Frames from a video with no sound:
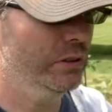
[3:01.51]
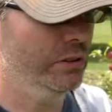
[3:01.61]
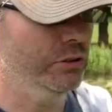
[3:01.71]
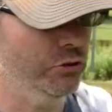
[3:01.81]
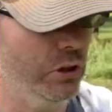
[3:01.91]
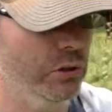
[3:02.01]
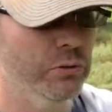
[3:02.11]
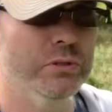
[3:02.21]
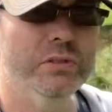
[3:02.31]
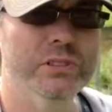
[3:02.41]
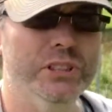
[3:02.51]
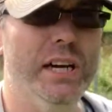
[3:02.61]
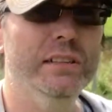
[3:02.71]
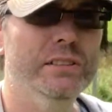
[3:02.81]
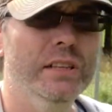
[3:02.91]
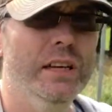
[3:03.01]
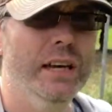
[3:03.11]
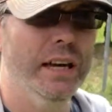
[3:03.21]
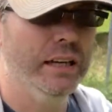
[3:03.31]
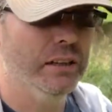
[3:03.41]
the drone shots,
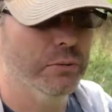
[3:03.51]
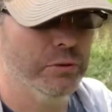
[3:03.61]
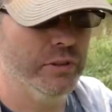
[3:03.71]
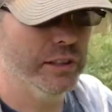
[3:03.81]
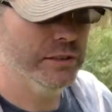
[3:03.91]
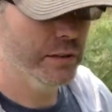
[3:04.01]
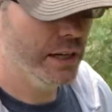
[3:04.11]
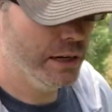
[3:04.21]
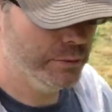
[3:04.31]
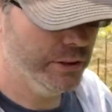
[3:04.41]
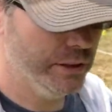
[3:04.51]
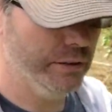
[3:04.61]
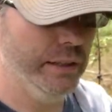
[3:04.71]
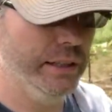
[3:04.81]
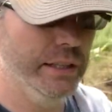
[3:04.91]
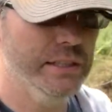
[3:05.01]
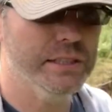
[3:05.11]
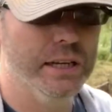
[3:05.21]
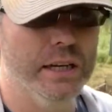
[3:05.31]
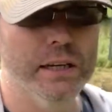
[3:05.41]
and I'll provide some commentary, I guess,
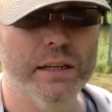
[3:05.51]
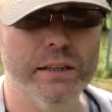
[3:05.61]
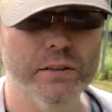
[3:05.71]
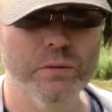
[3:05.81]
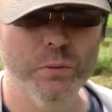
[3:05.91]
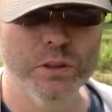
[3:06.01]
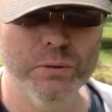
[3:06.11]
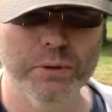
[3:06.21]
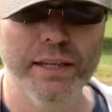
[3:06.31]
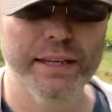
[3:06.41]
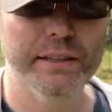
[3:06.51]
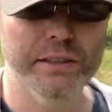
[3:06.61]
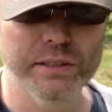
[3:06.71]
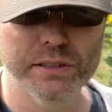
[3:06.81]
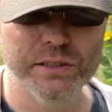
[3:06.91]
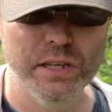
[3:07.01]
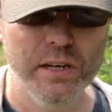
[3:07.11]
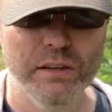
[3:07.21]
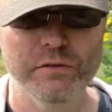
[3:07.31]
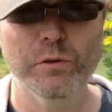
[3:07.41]
on what the plan is
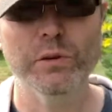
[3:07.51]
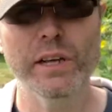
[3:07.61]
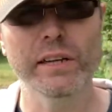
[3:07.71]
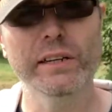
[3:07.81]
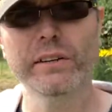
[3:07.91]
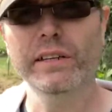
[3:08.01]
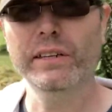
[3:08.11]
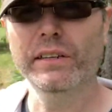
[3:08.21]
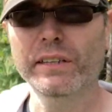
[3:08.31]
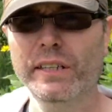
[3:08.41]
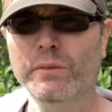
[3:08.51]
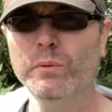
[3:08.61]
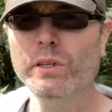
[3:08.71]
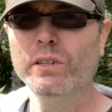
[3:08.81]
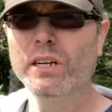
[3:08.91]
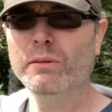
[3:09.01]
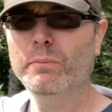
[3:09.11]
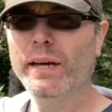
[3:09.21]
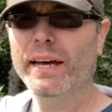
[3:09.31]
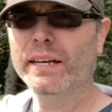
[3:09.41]
for that area, and then we'll come
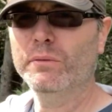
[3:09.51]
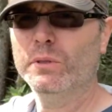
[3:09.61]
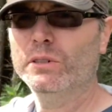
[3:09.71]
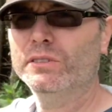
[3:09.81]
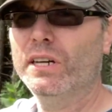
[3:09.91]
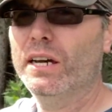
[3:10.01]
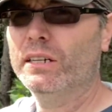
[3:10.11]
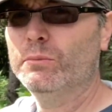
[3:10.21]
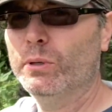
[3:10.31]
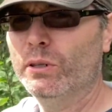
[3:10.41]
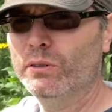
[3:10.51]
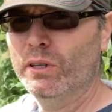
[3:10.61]
back and we'll talk about